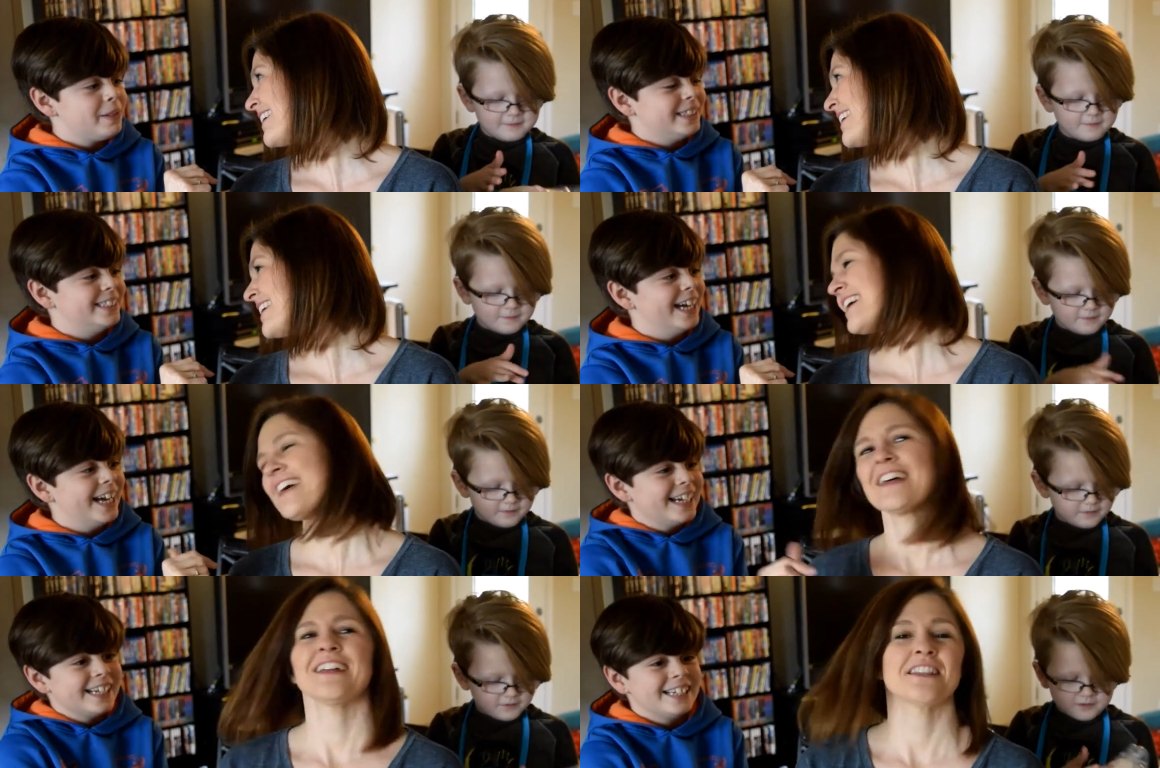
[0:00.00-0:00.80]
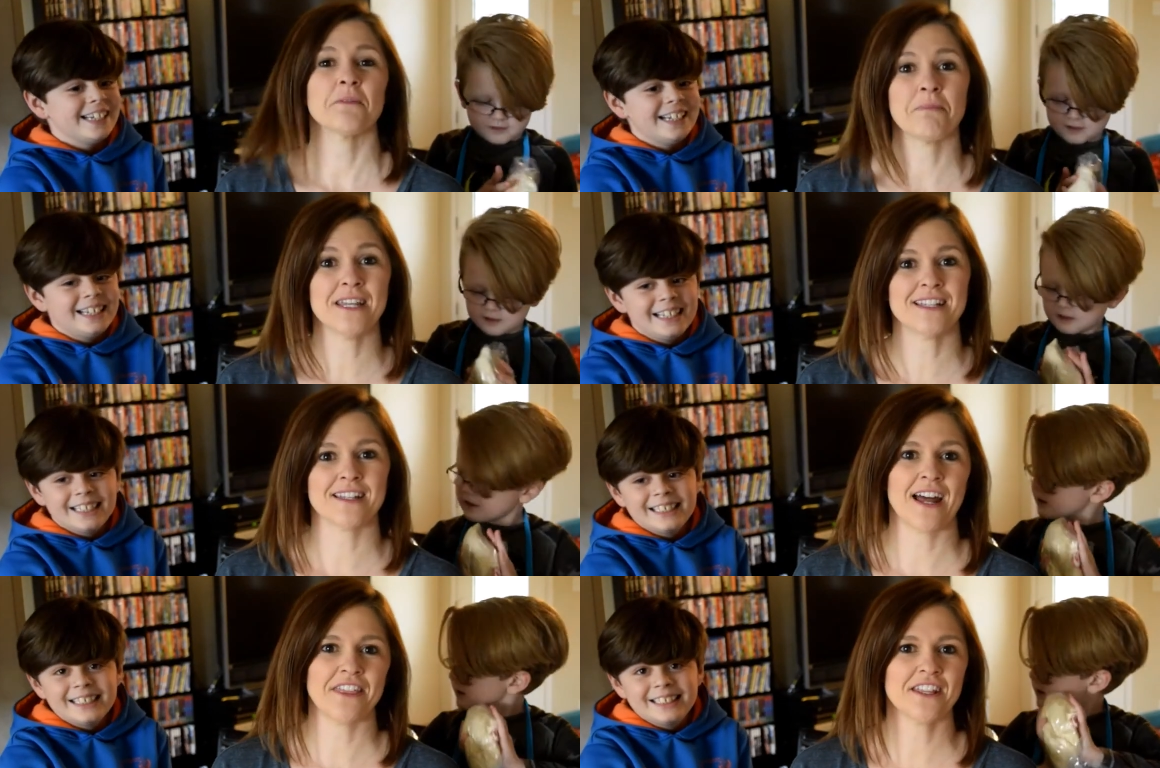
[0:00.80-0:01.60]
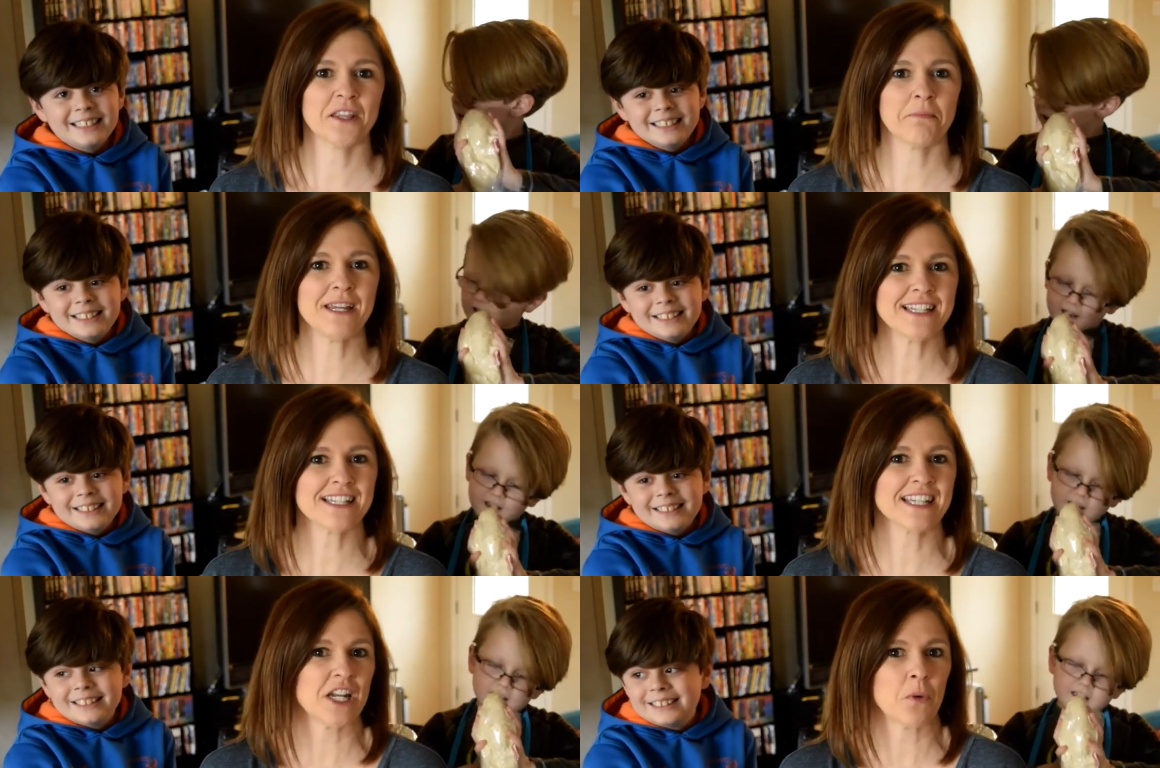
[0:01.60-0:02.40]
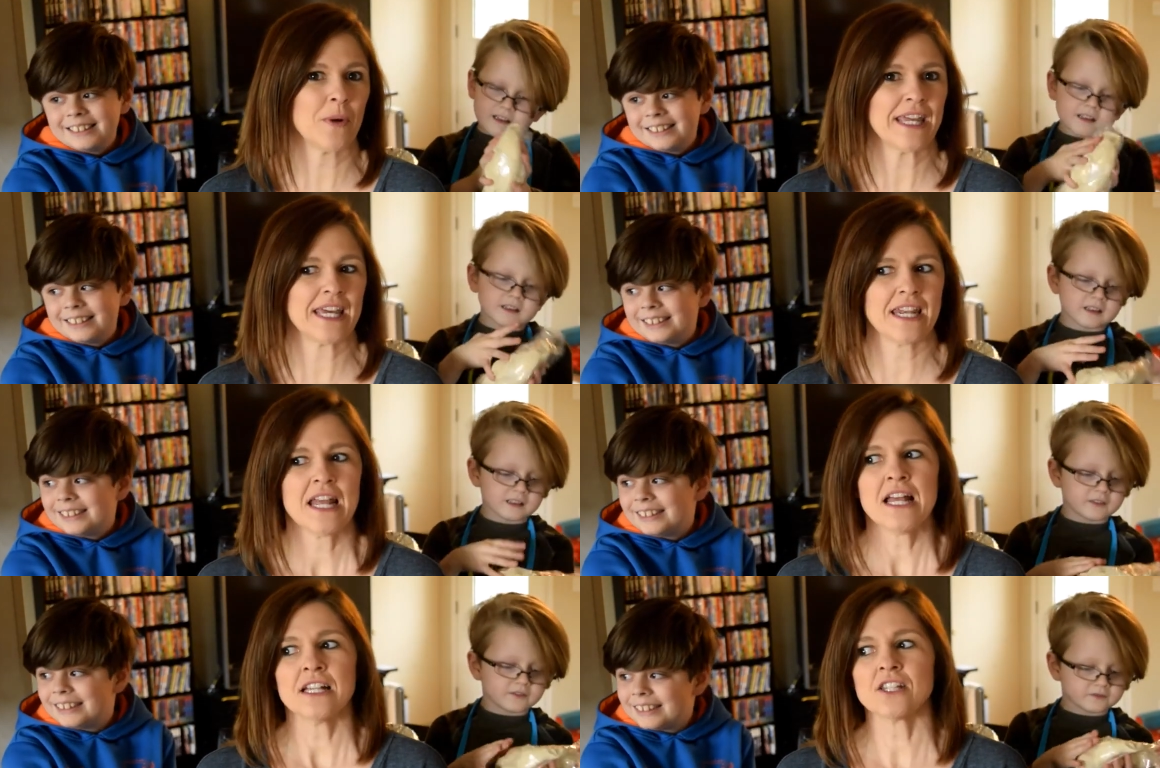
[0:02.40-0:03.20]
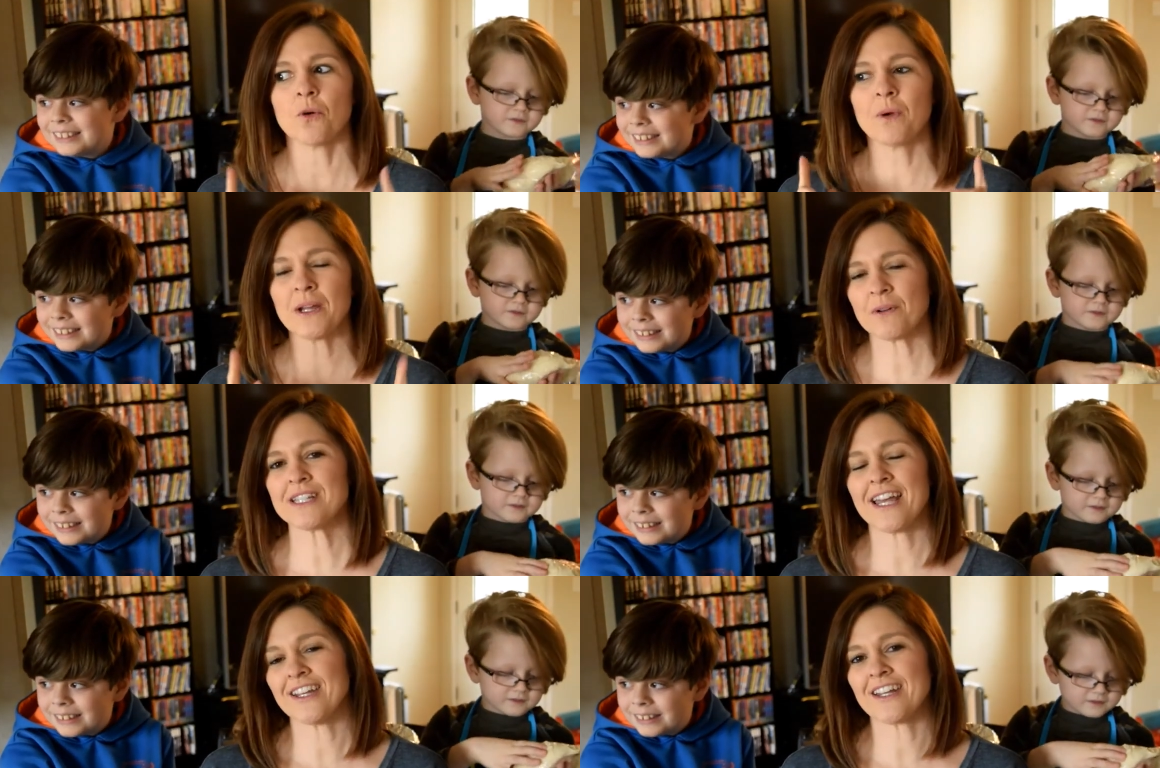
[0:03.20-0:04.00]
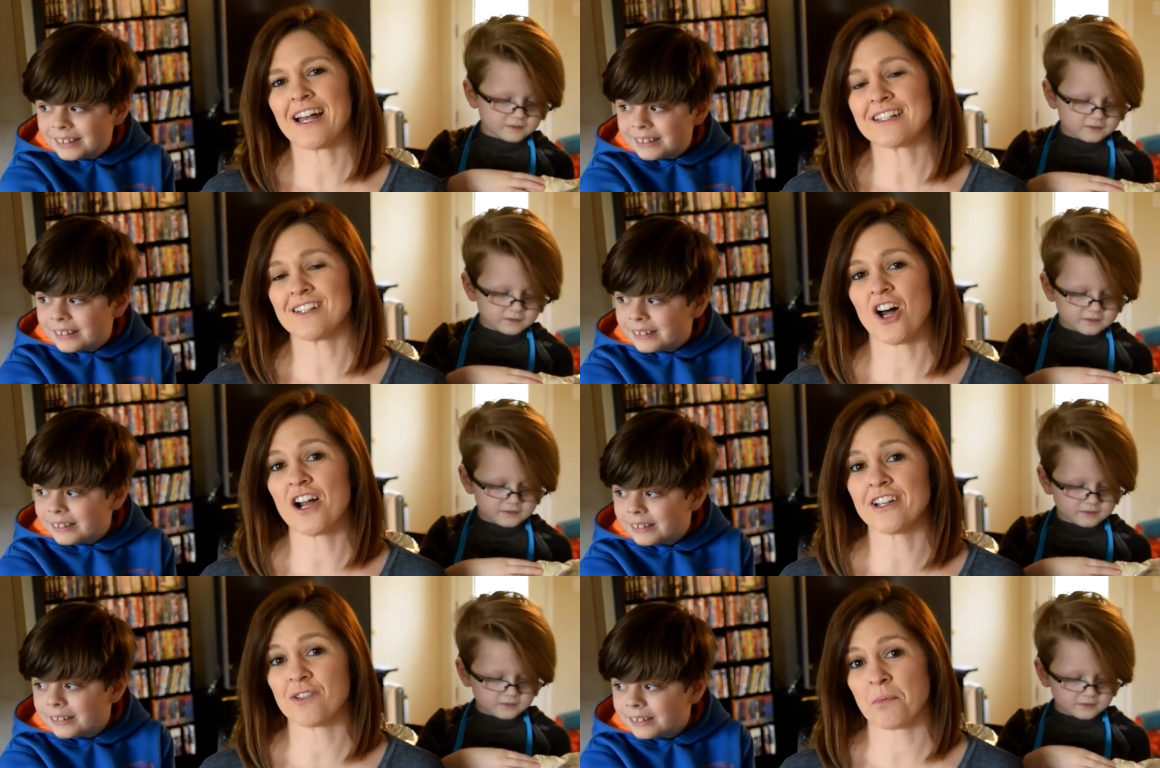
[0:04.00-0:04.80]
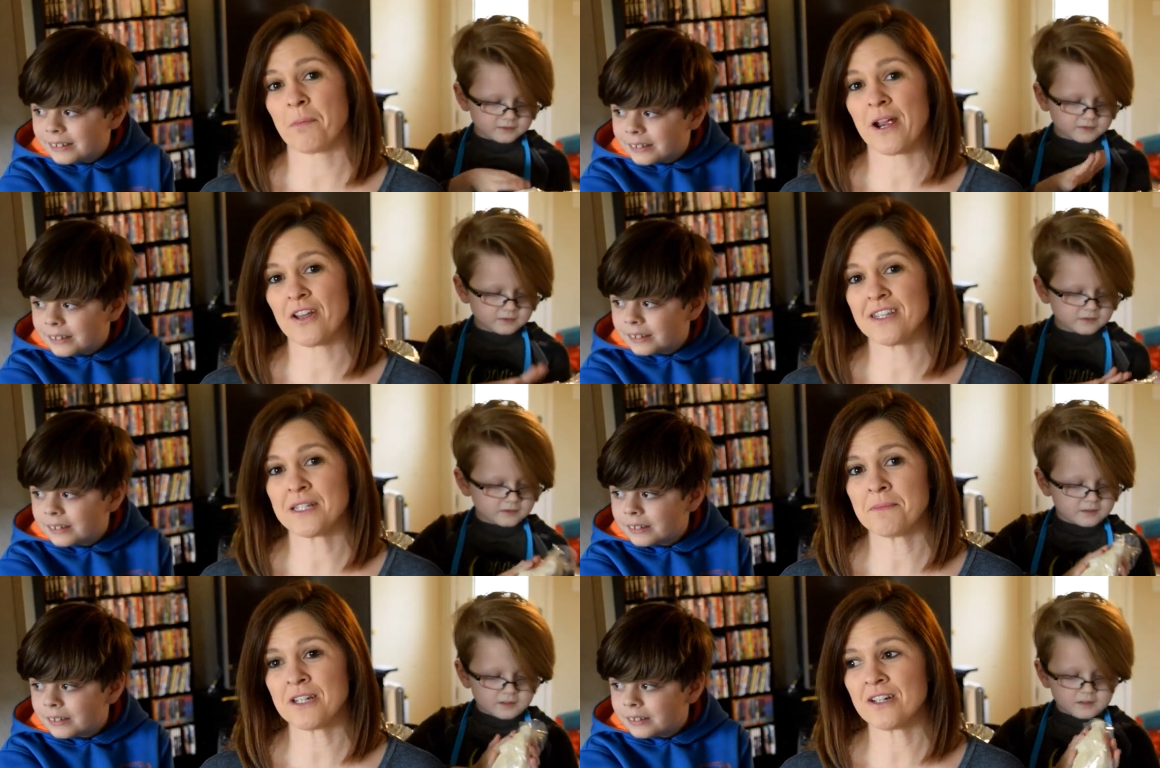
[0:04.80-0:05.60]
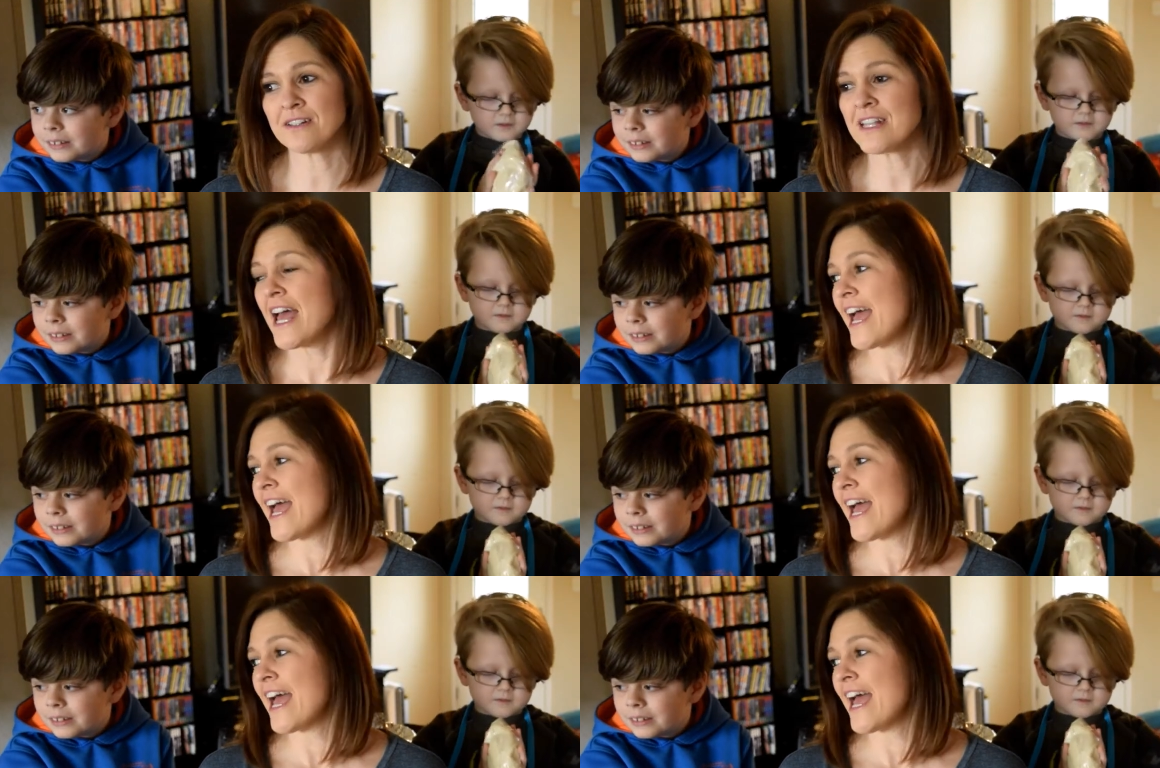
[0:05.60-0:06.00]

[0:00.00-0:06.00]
Speaker 1: Pizza. The pizza. I think the pizza's going to win. So we will take you guys along as we prepare these meals.